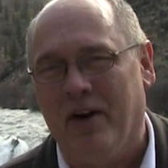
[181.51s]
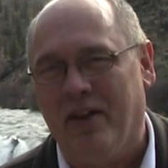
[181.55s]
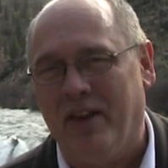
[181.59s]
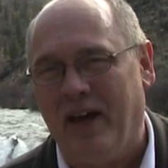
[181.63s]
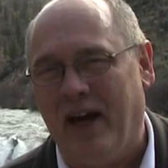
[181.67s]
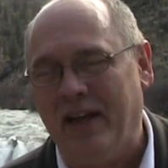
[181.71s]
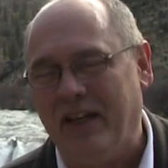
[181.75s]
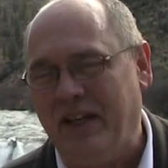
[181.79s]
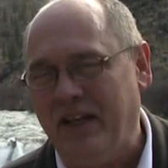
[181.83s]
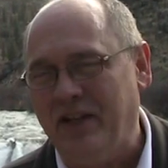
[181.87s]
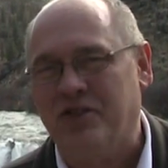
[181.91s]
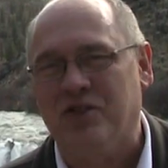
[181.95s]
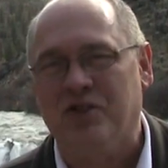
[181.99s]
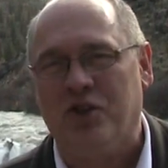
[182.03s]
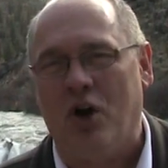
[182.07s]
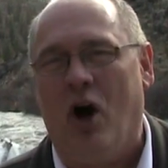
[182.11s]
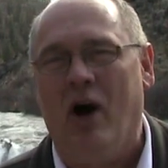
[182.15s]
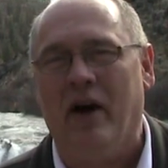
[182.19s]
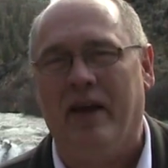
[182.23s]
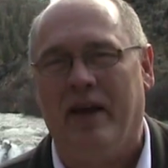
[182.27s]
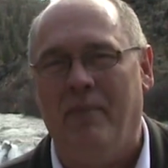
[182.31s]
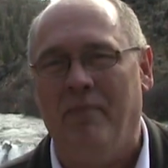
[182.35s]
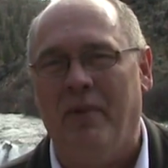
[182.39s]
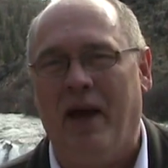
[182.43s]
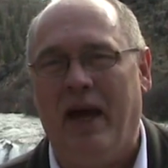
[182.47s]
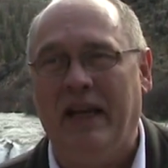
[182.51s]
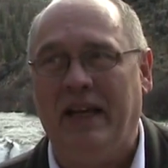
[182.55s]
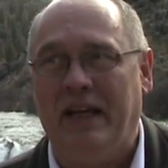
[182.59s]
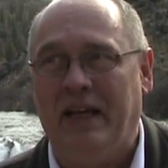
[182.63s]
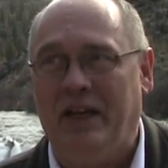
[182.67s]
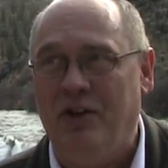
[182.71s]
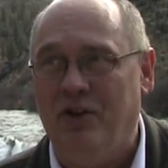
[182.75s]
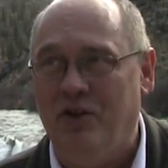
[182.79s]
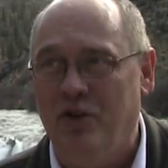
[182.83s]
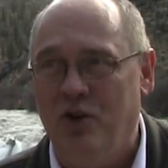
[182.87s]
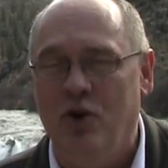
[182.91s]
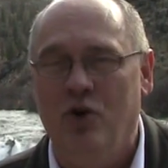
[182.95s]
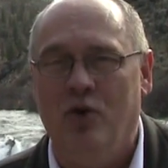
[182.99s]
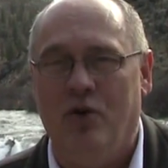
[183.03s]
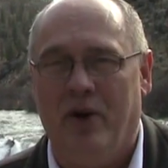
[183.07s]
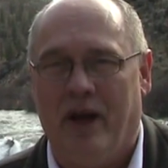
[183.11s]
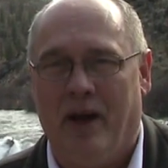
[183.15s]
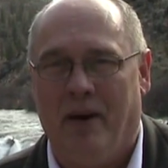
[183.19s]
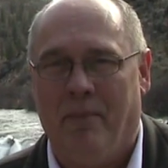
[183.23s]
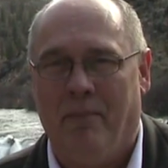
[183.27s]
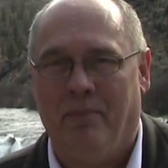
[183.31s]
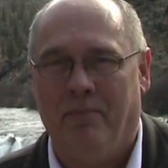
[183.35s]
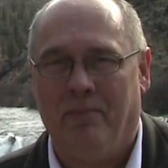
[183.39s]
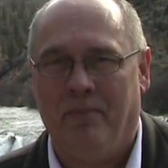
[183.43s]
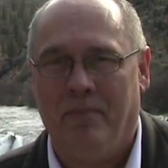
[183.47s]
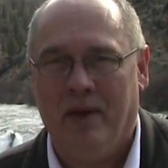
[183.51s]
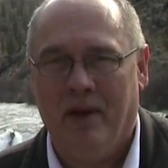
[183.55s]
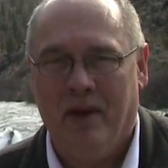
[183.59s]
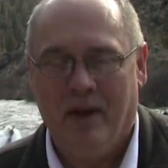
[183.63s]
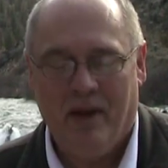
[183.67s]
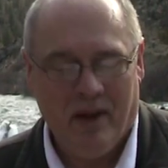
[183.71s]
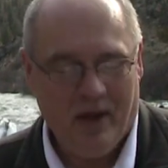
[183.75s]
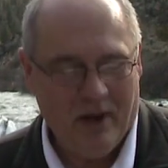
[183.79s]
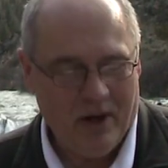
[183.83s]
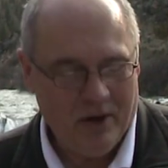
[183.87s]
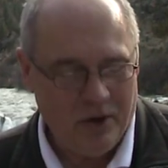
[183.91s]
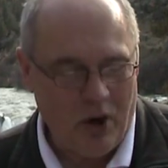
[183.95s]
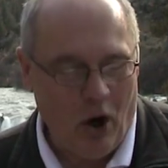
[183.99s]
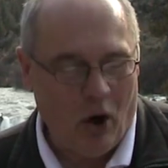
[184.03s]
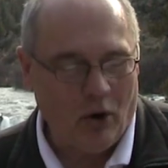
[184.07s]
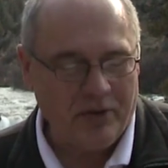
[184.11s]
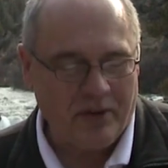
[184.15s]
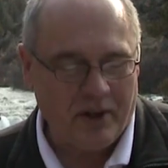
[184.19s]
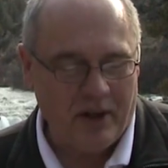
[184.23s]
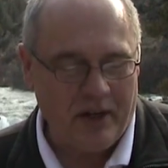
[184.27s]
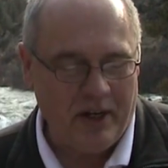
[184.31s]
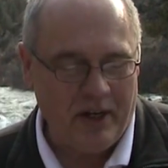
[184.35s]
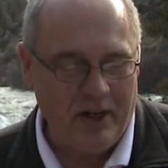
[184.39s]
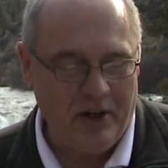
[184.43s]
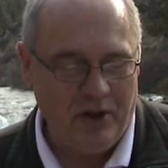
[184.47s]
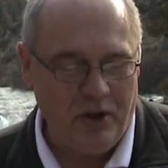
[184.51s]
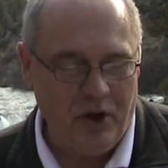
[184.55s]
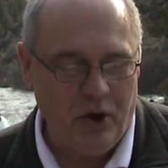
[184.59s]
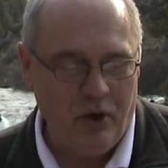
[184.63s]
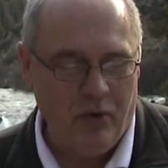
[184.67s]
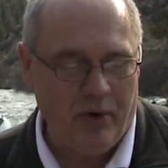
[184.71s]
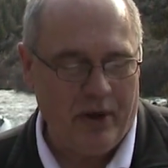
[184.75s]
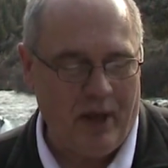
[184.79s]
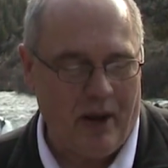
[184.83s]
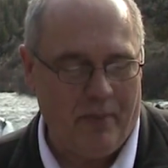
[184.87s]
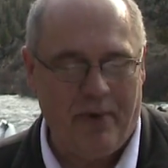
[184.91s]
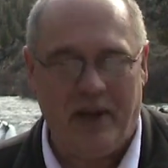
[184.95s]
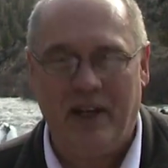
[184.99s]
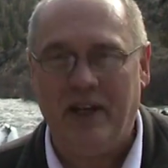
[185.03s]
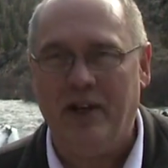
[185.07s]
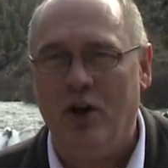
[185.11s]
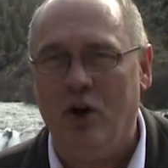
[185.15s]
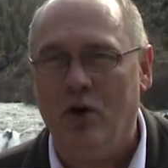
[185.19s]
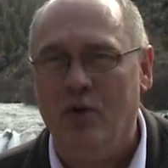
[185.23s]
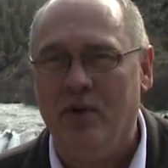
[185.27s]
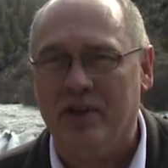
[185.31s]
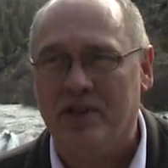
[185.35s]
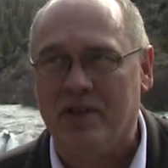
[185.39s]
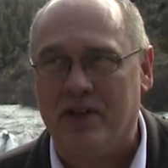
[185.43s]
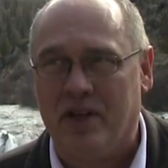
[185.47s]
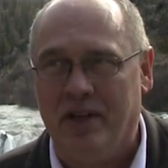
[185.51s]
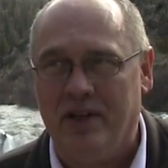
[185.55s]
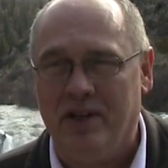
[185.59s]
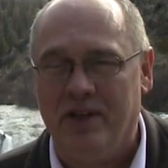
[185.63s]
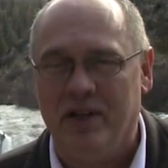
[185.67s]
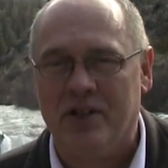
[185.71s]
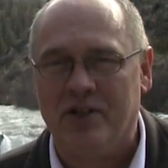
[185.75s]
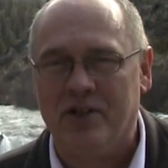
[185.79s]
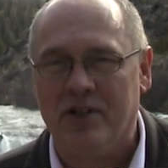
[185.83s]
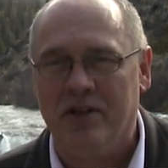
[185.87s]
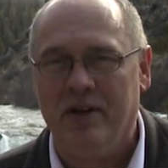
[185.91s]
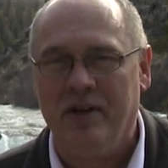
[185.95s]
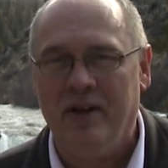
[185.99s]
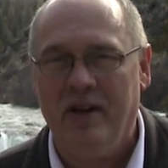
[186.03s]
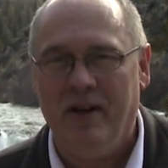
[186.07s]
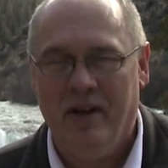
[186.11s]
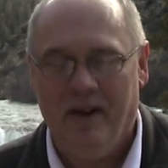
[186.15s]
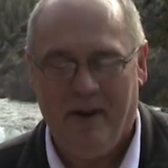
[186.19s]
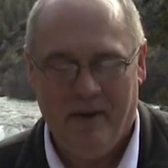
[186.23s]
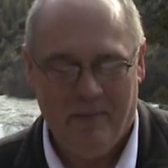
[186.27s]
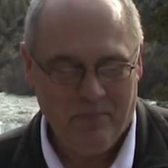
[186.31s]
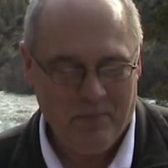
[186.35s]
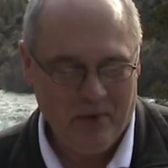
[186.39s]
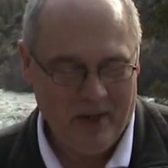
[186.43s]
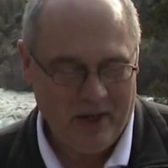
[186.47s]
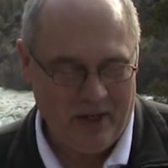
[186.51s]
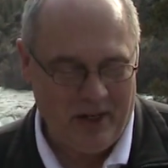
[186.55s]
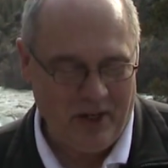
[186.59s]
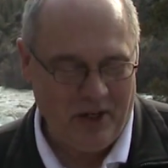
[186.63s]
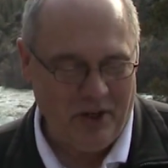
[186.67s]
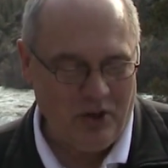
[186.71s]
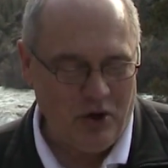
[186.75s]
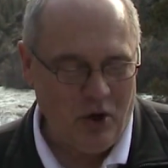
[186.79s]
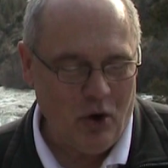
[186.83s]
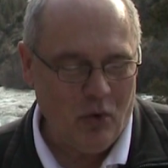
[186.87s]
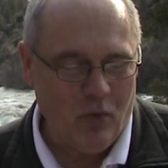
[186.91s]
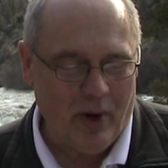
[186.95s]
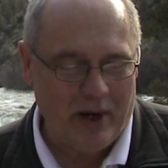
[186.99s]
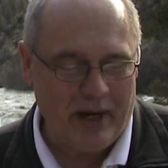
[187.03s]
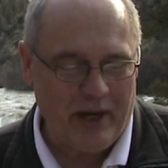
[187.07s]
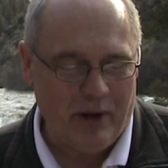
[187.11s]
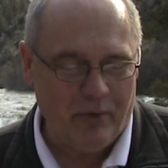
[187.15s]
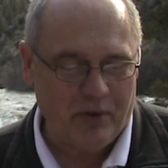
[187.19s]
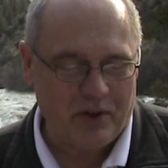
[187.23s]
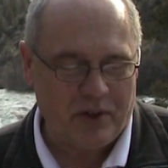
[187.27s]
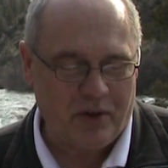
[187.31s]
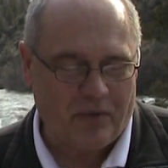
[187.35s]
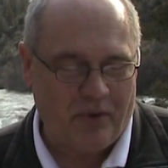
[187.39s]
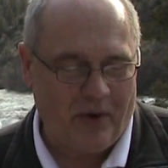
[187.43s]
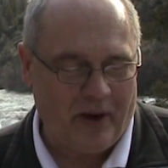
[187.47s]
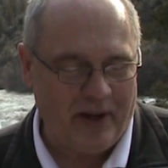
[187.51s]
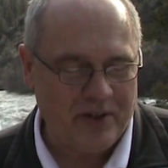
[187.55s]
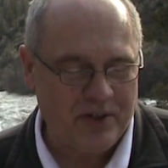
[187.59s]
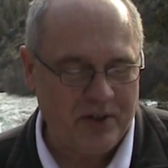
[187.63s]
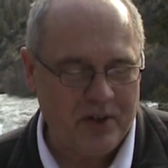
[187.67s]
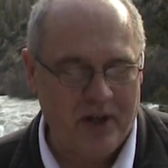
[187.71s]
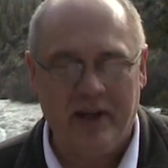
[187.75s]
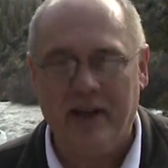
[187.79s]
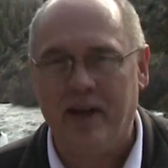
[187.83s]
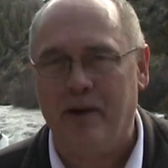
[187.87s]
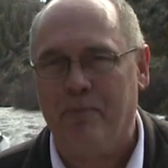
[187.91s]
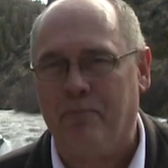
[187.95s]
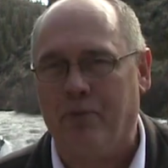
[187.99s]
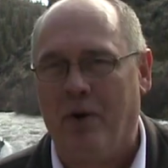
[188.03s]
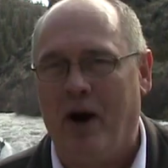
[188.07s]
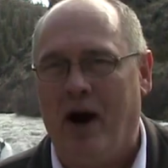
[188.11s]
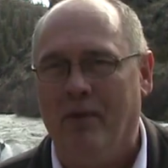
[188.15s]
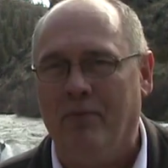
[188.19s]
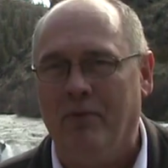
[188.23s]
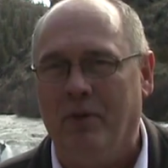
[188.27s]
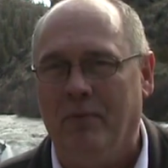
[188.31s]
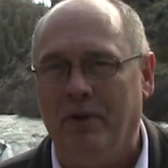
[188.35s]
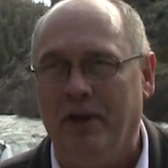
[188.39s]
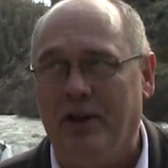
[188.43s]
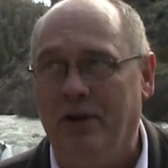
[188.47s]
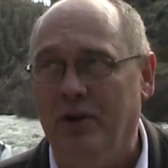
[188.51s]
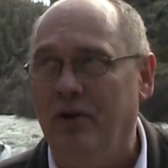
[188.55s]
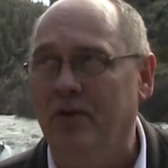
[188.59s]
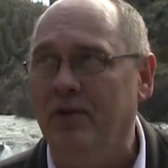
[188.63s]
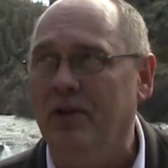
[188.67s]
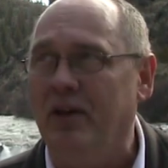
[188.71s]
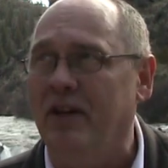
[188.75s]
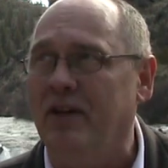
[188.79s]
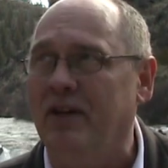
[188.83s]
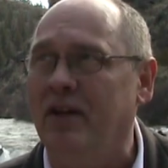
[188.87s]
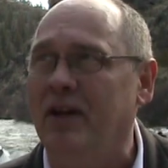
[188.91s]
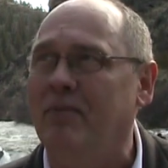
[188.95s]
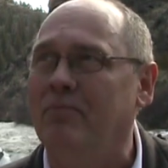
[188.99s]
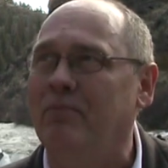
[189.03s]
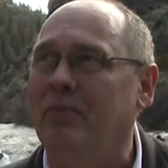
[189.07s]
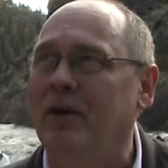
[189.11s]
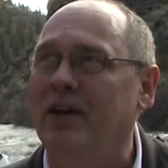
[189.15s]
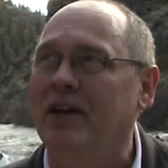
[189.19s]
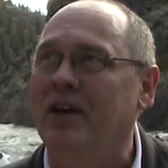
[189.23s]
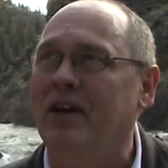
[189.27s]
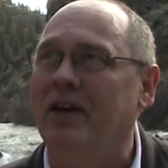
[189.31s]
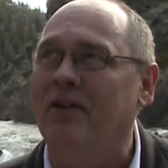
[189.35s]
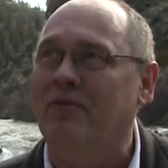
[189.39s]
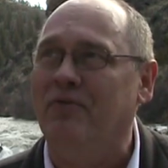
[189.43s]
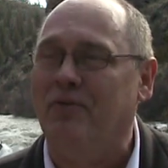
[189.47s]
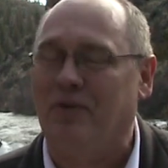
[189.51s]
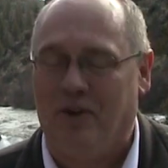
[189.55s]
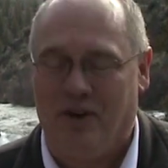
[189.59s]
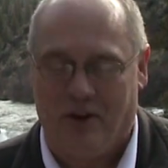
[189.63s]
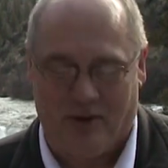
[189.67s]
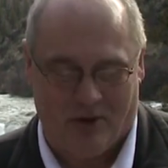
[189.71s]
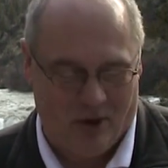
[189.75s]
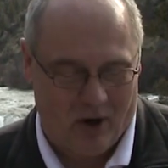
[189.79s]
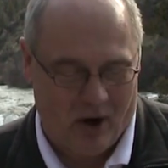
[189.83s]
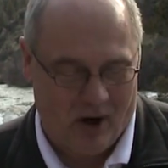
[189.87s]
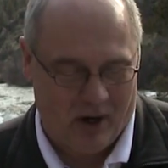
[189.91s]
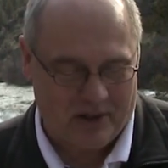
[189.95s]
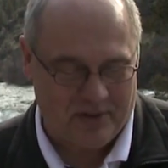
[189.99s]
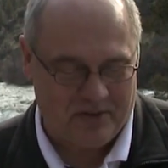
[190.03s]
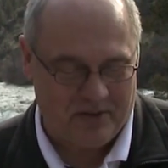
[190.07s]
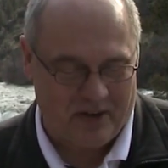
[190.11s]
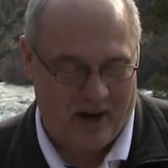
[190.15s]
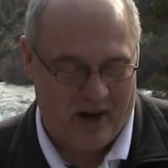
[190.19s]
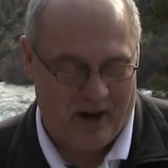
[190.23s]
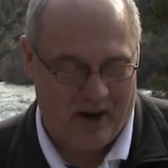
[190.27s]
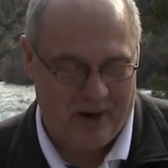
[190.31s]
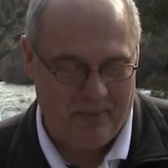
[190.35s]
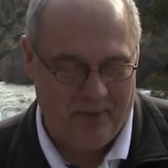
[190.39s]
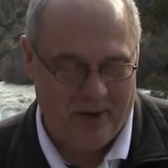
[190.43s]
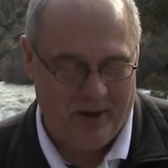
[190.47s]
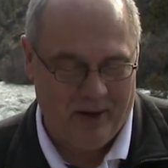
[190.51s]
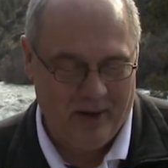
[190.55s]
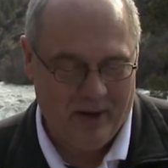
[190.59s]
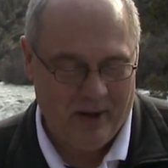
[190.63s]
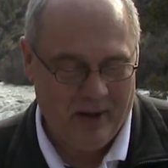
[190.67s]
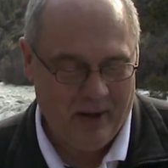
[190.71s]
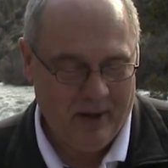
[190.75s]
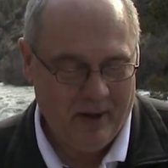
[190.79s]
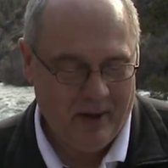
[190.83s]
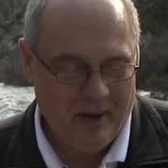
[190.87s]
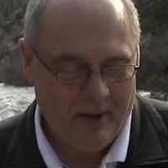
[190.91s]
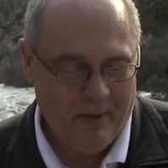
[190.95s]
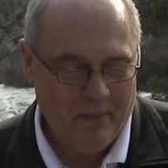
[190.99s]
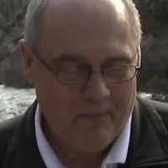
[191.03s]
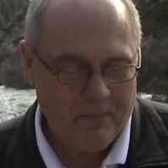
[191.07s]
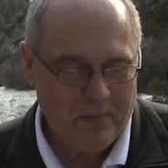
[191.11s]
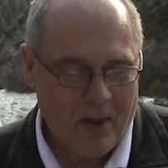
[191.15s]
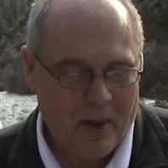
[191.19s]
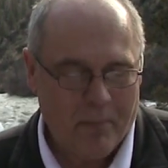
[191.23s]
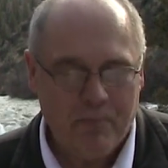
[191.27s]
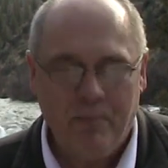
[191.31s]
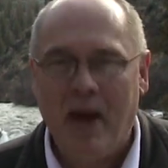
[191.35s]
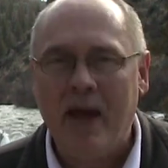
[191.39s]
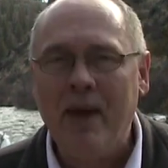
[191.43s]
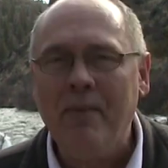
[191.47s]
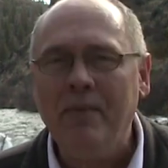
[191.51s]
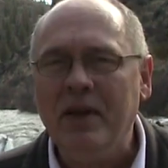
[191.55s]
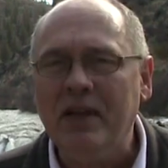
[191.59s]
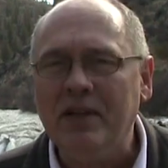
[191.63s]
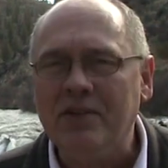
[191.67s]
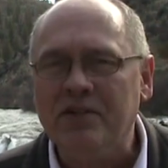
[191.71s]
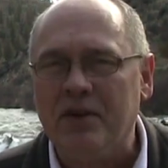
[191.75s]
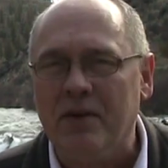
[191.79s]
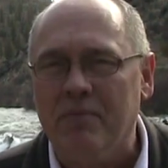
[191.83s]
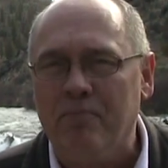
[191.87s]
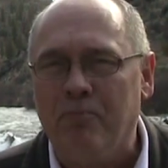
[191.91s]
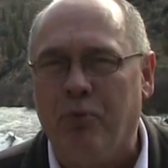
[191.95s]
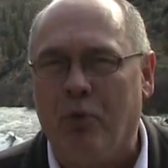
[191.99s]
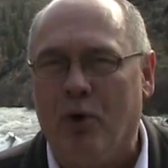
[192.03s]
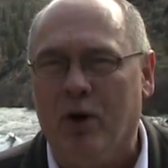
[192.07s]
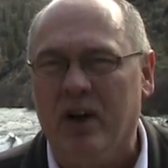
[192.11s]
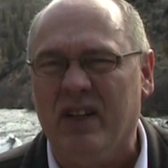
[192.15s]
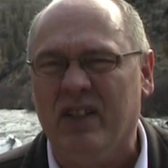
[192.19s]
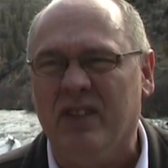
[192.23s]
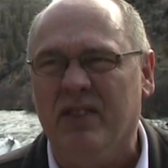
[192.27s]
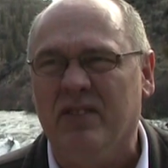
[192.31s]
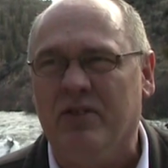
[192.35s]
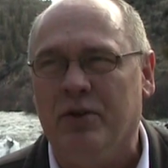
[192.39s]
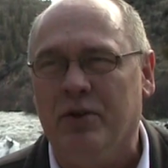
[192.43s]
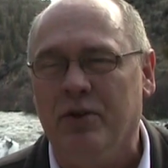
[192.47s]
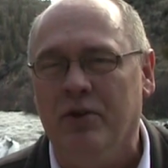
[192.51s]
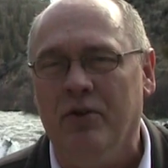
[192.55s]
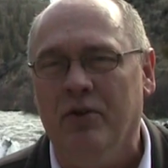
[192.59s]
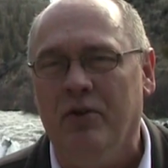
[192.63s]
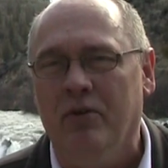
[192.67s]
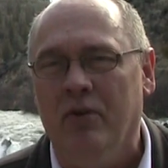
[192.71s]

of that, he saw him and he knew him. Note that he knew him, he knew his condition, he knew what he was facing, he probably knew that he had been there for a long time. Maybe it's important to